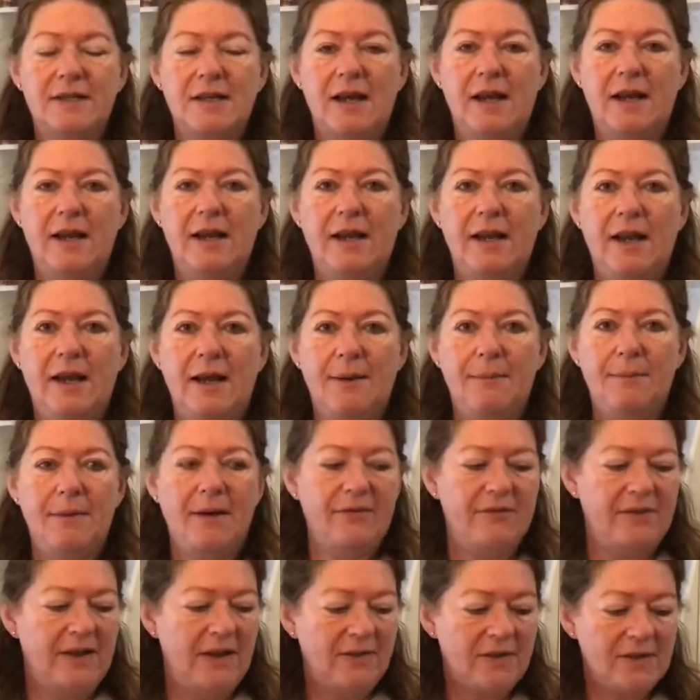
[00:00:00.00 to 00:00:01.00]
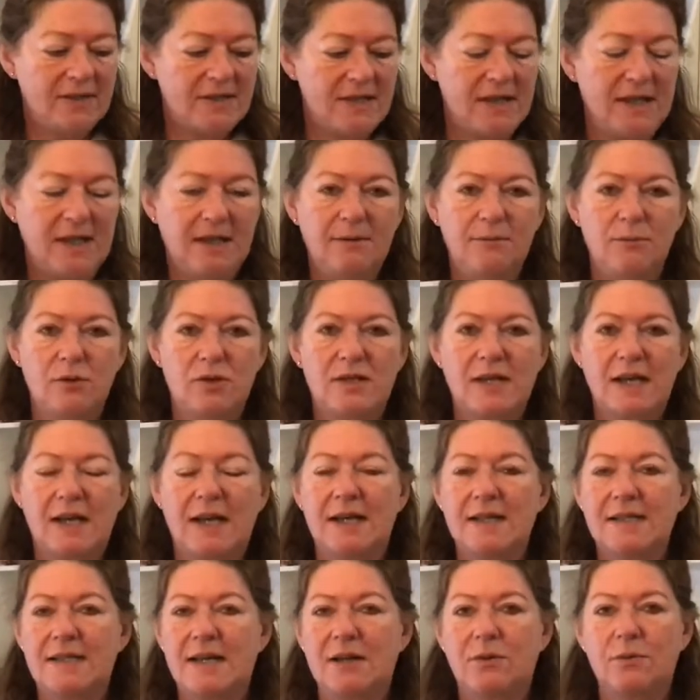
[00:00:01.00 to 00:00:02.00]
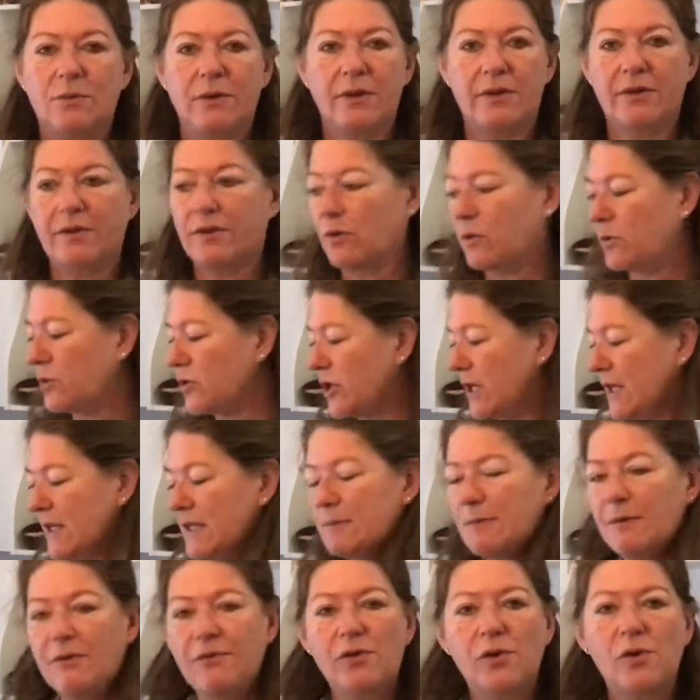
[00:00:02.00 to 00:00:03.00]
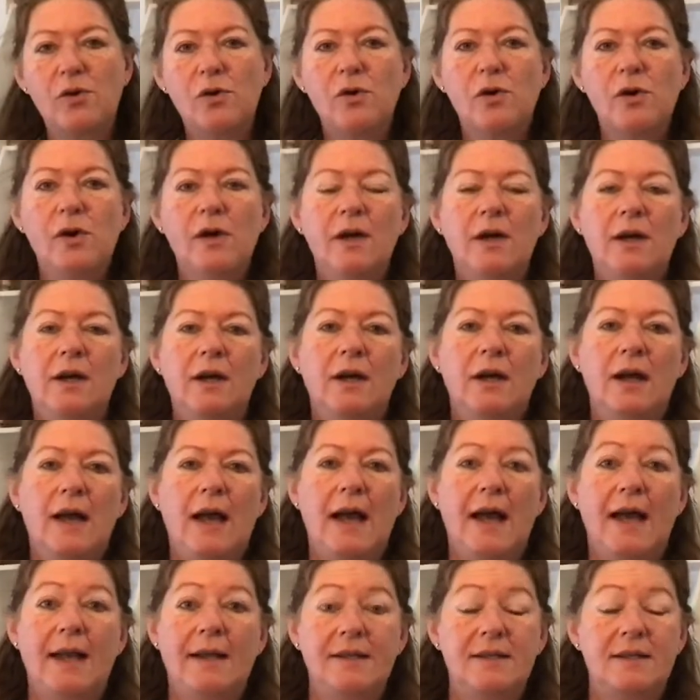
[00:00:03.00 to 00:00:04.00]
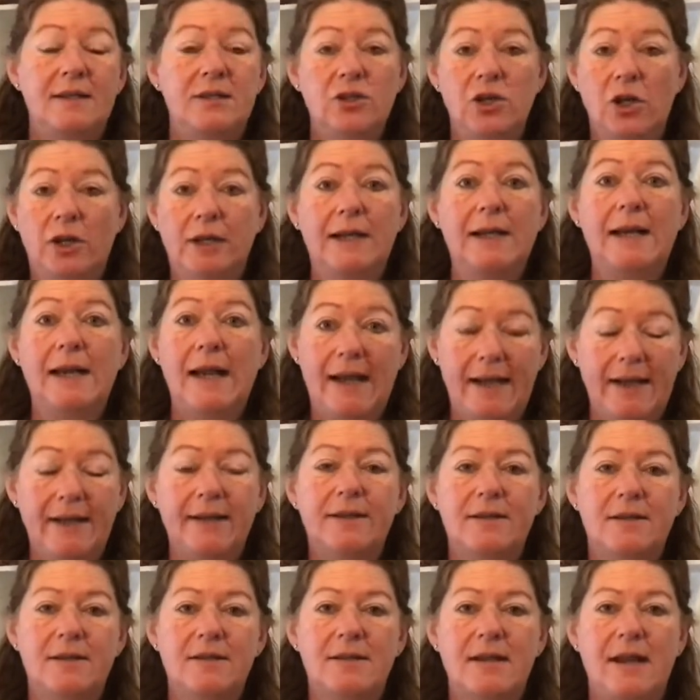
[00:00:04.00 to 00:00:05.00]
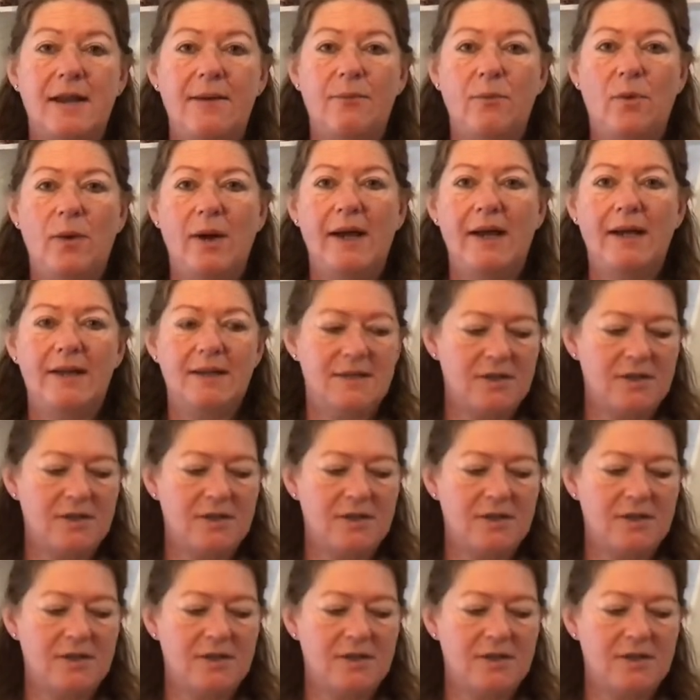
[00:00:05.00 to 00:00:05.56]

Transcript: And I've never seen moussaka done with courgettes before and not layered the same way.